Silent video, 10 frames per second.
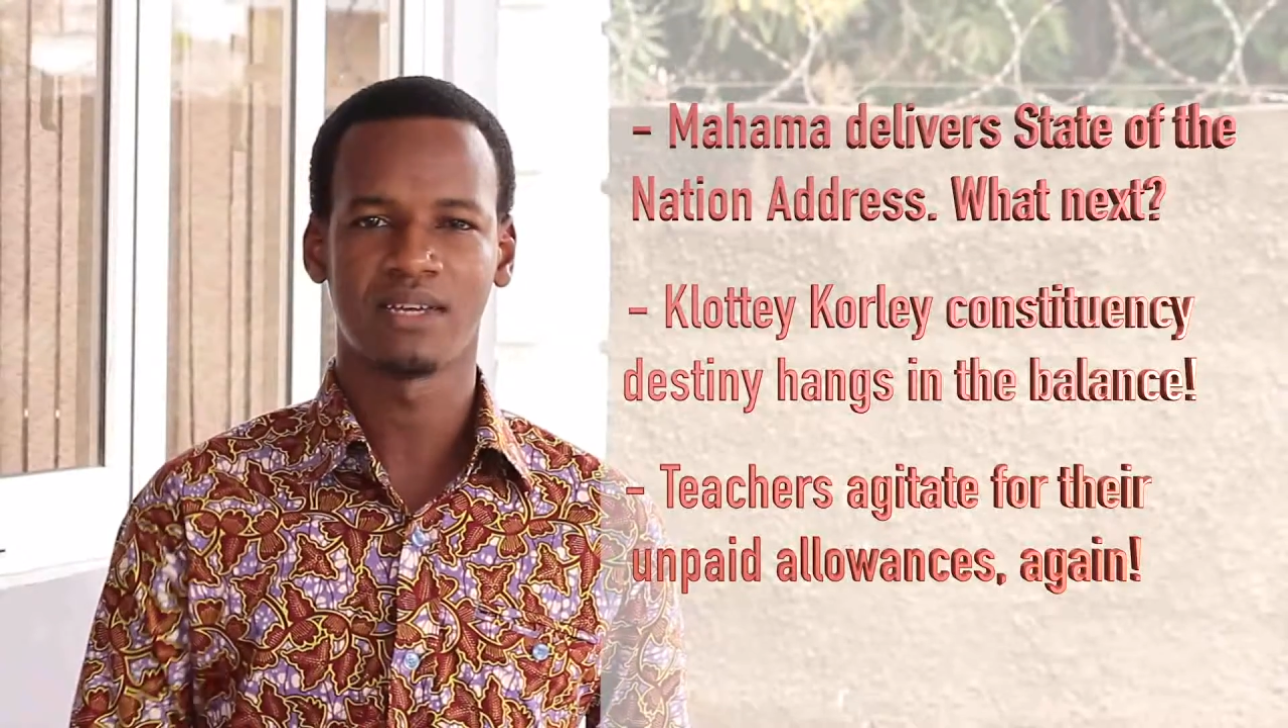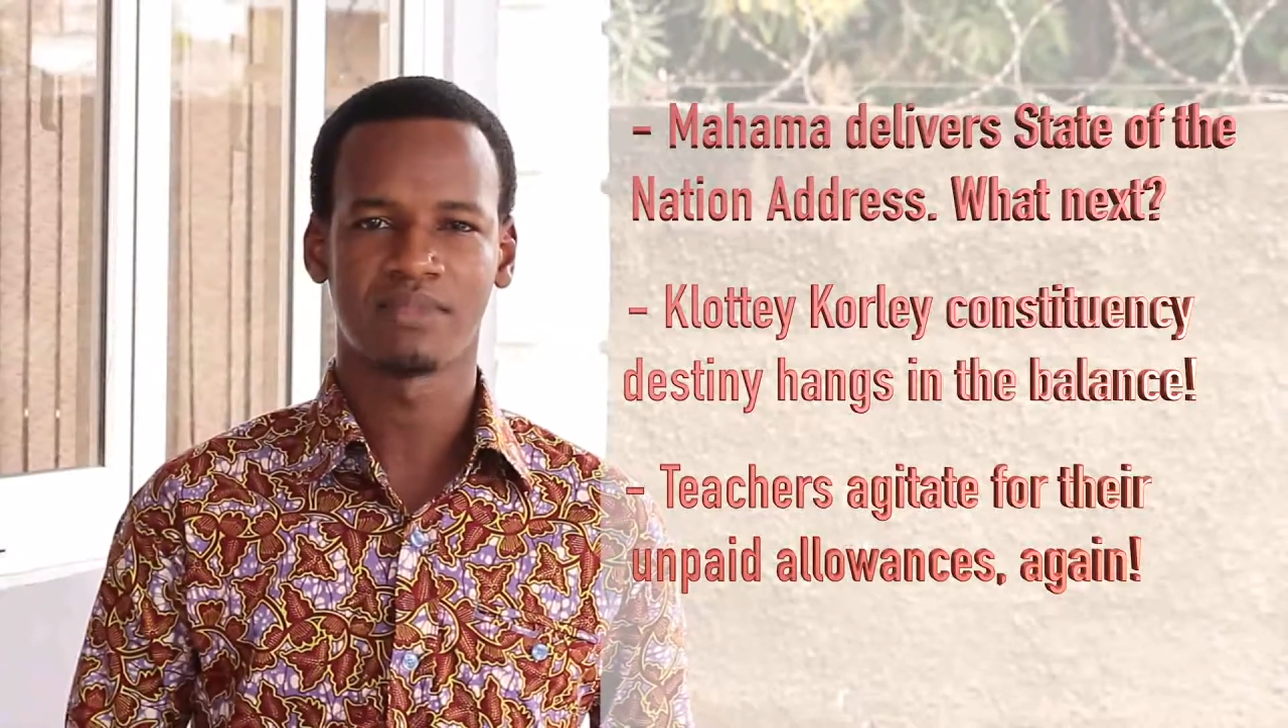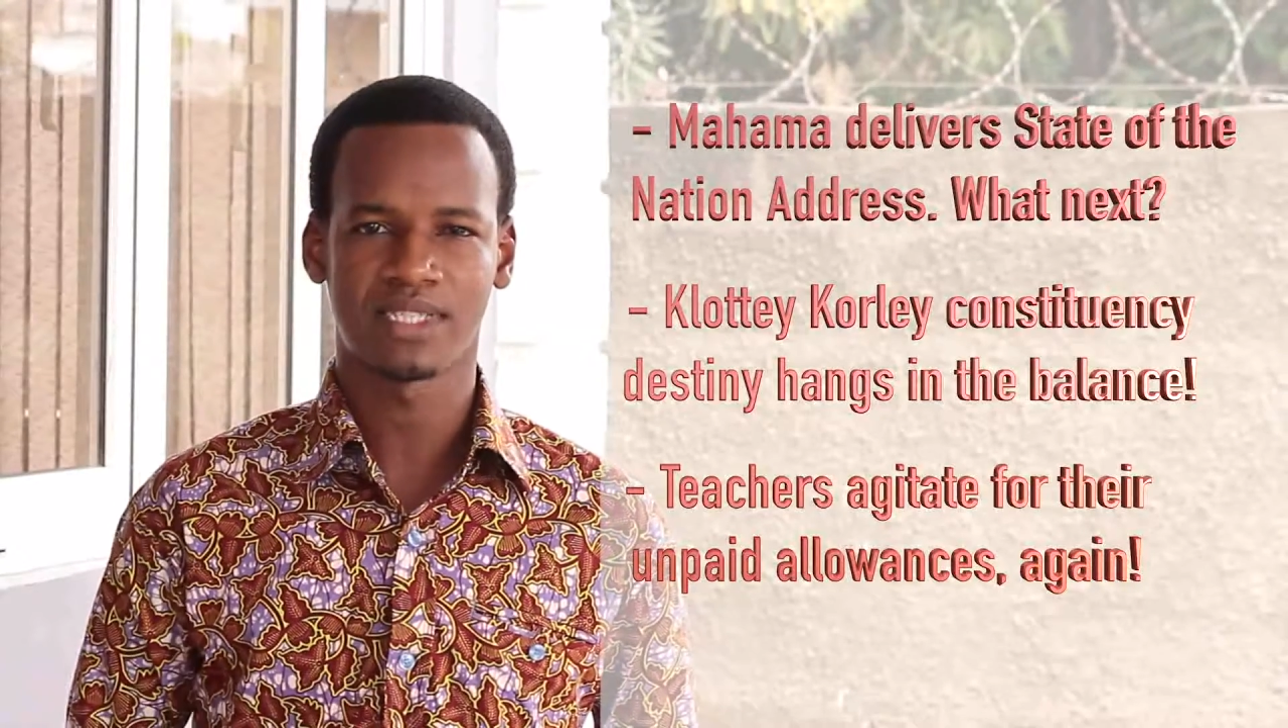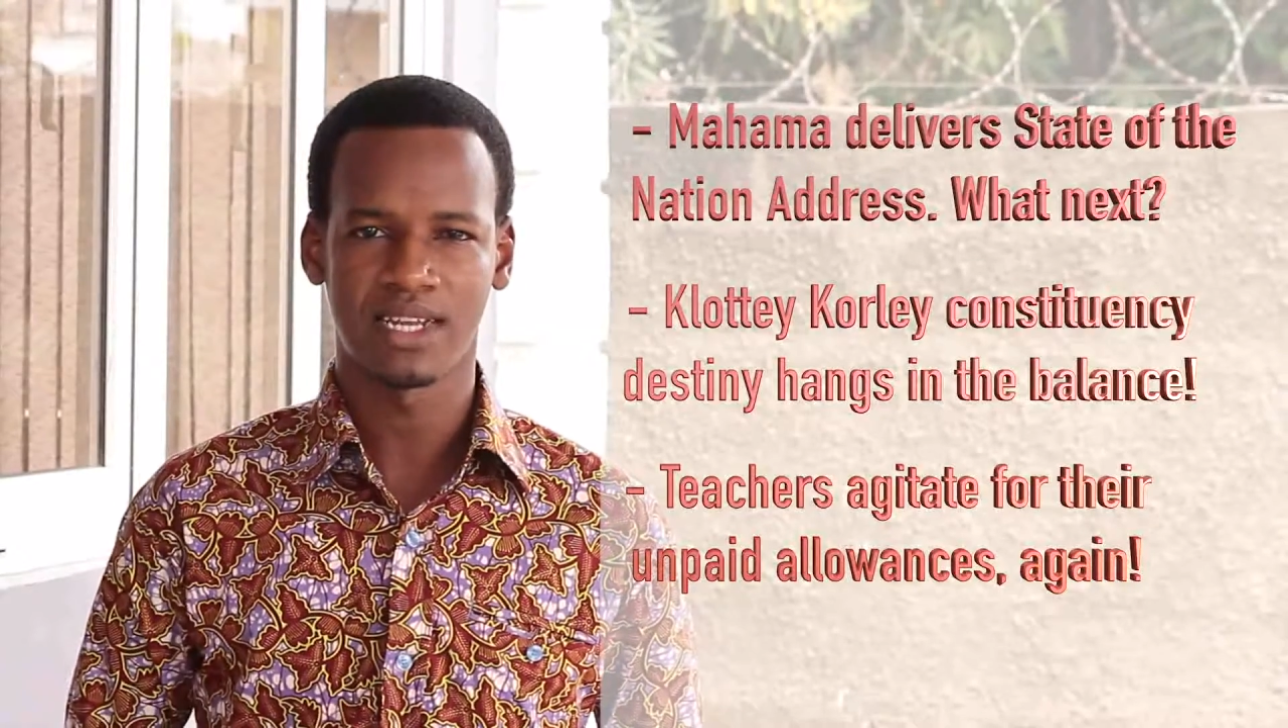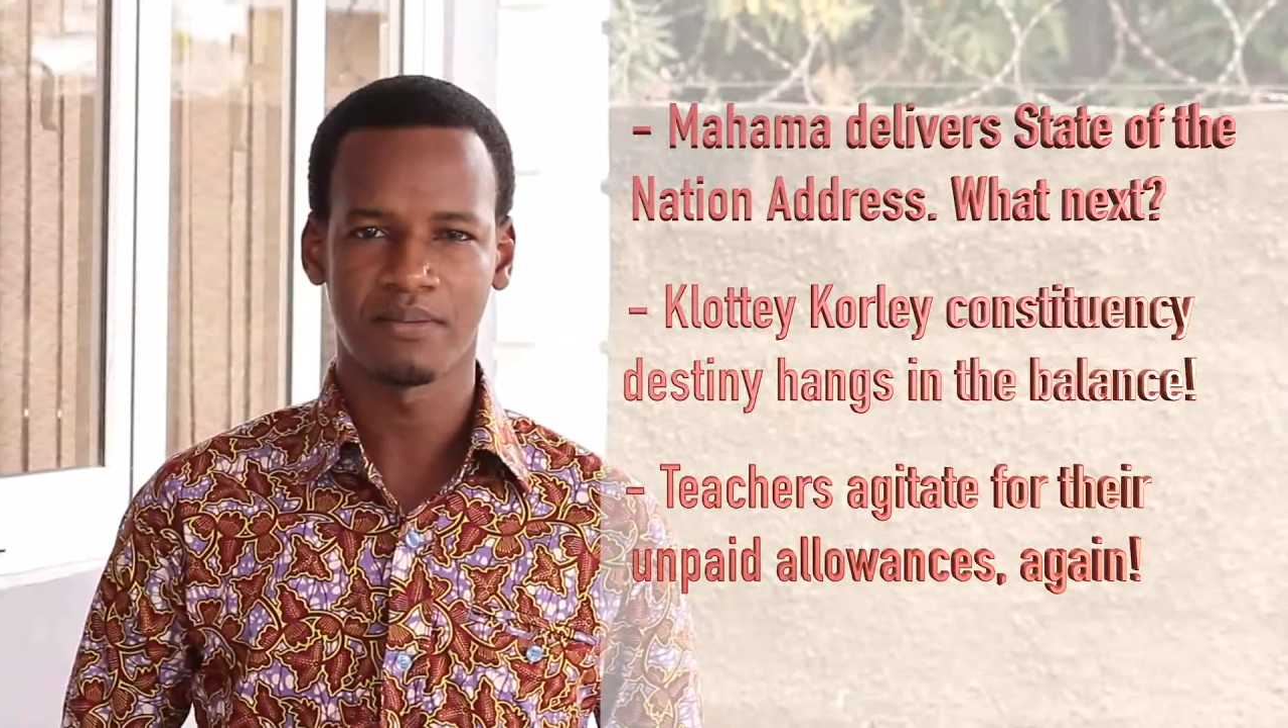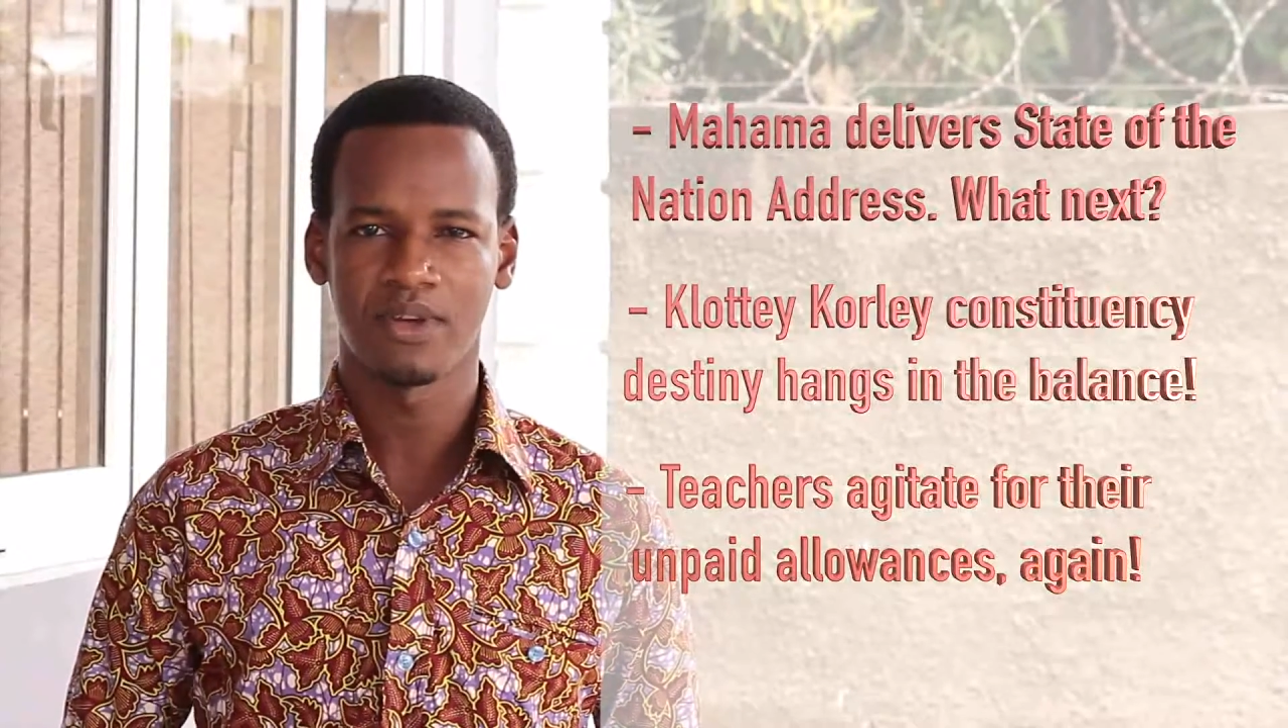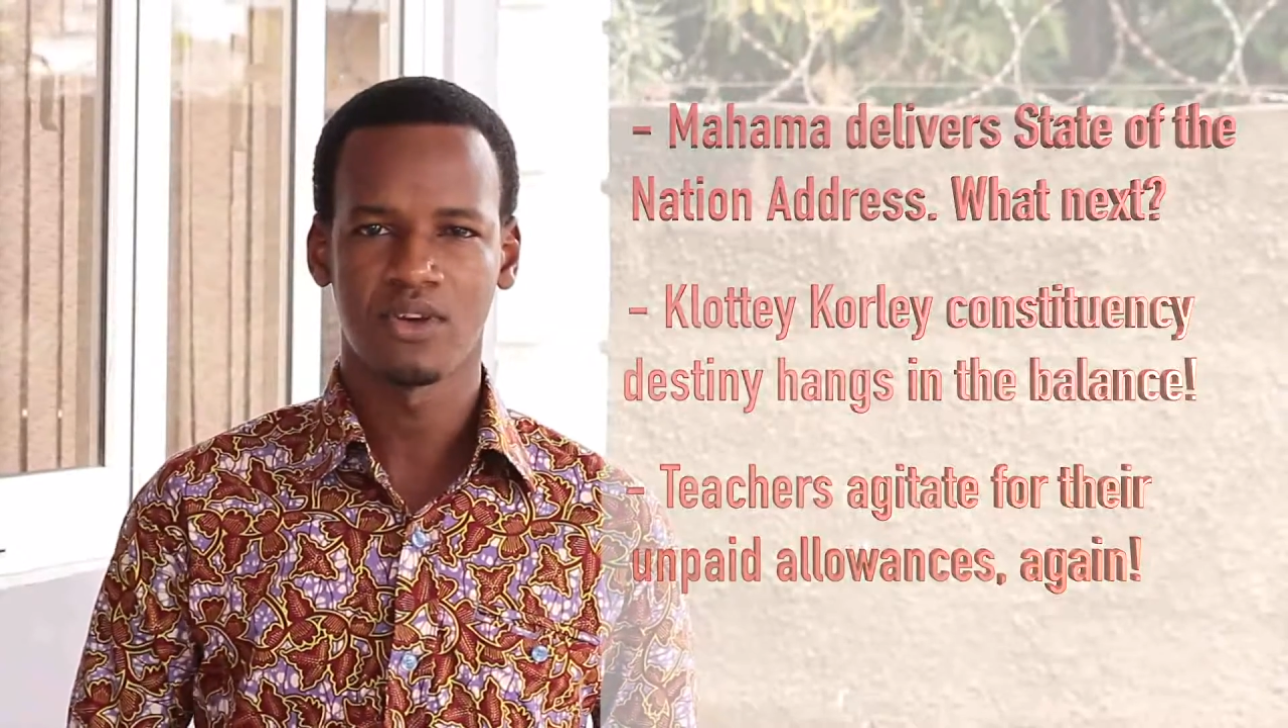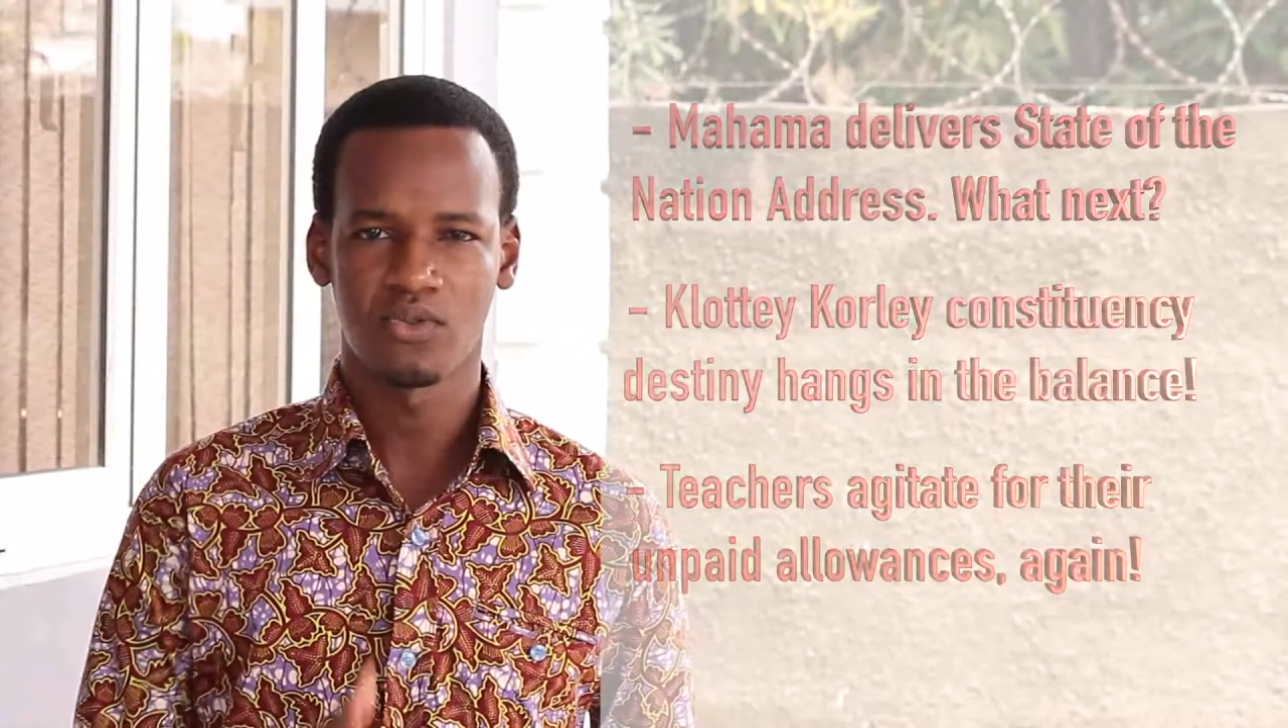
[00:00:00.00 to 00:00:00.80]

them sleep?